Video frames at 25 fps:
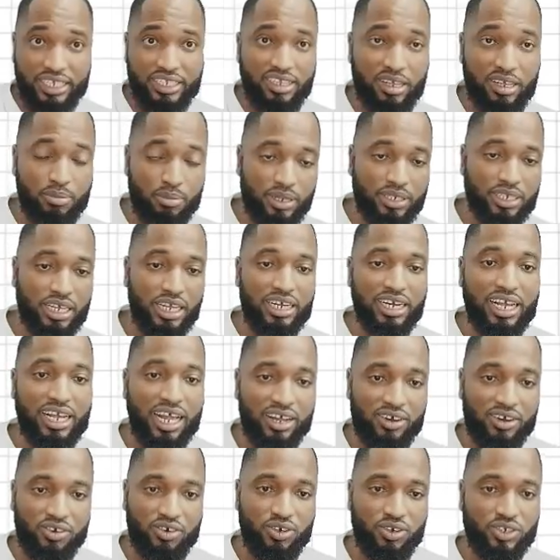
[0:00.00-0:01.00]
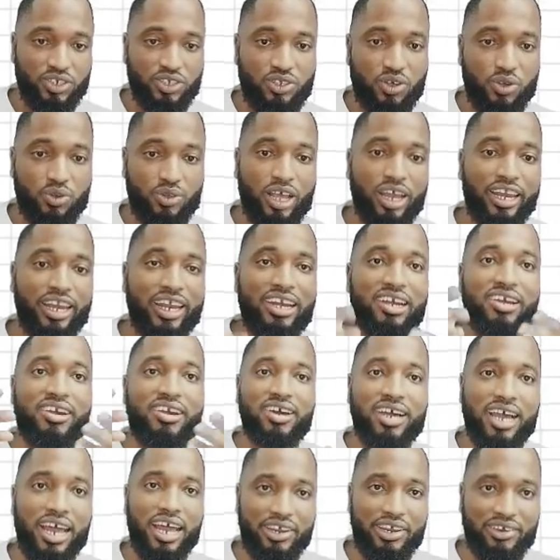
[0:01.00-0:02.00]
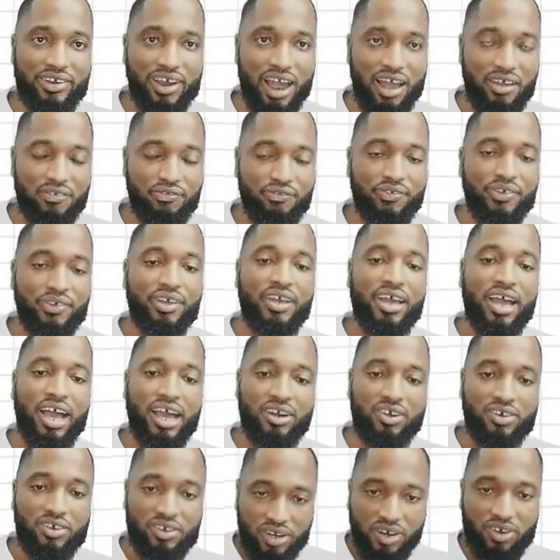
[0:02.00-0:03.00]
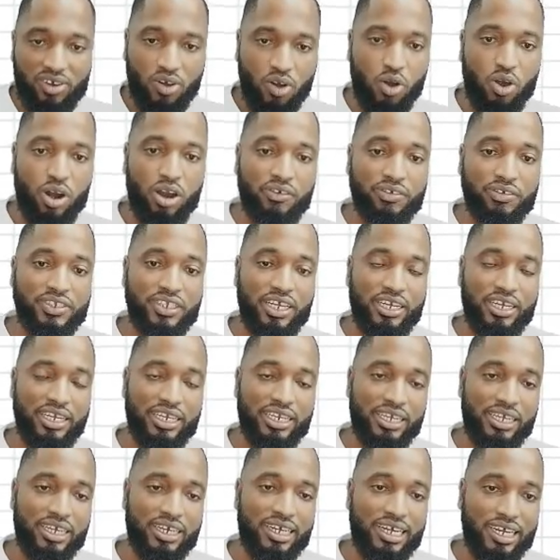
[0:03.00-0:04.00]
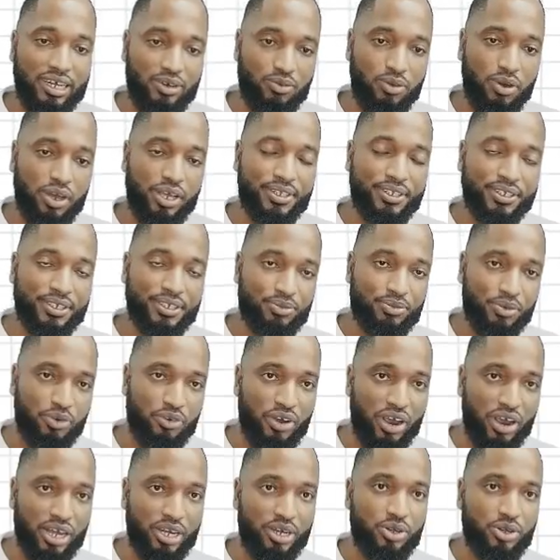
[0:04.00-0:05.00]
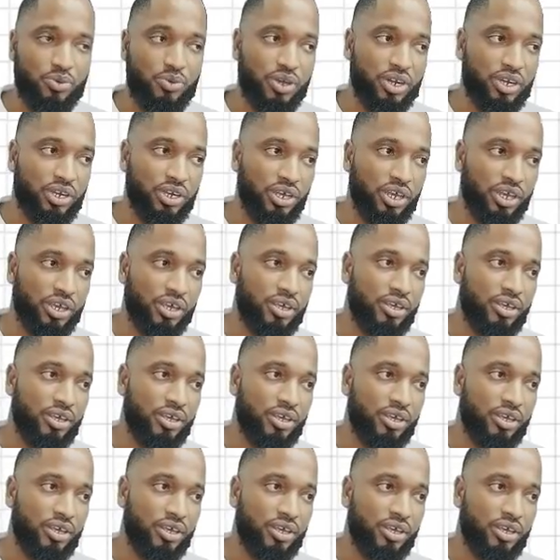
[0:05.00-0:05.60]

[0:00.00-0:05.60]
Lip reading: numbers and cross it out. And then look at the graph. And all of a sudden you click what it is we really doing here.